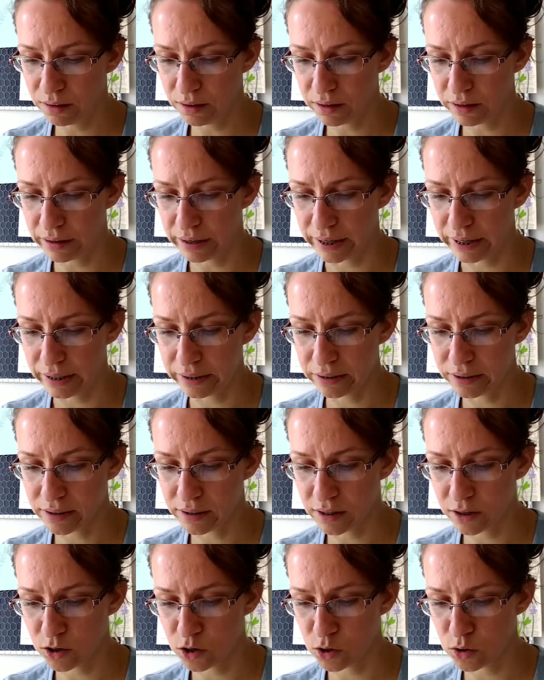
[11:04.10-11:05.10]
All right,
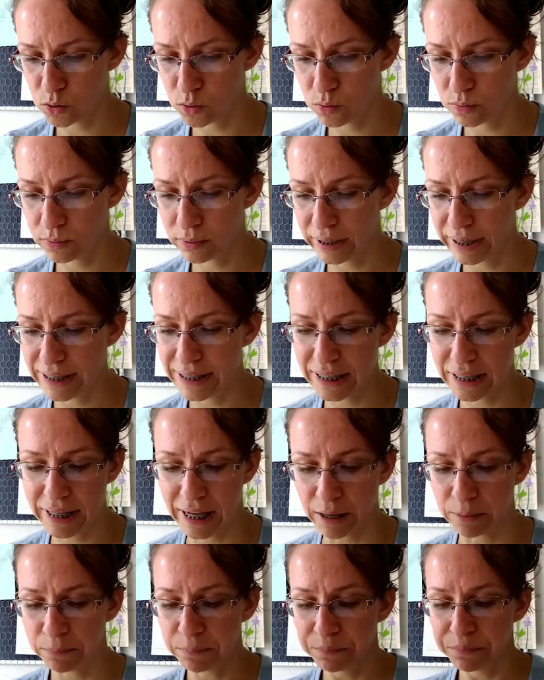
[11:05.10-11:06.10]
so I said
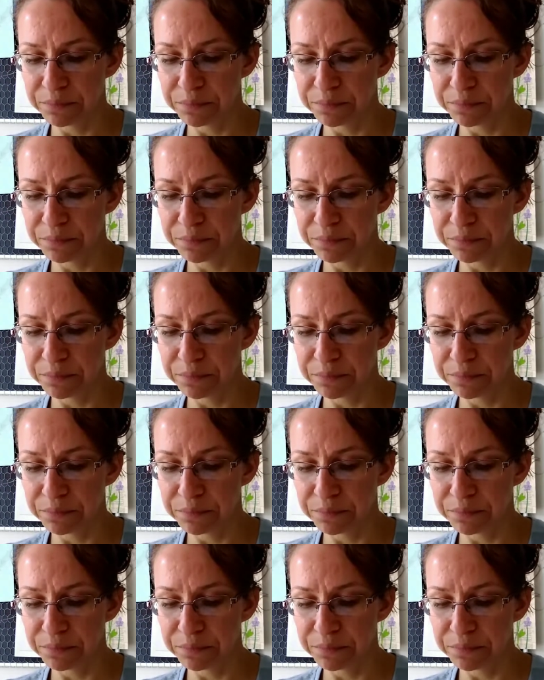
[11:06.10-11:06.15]
that.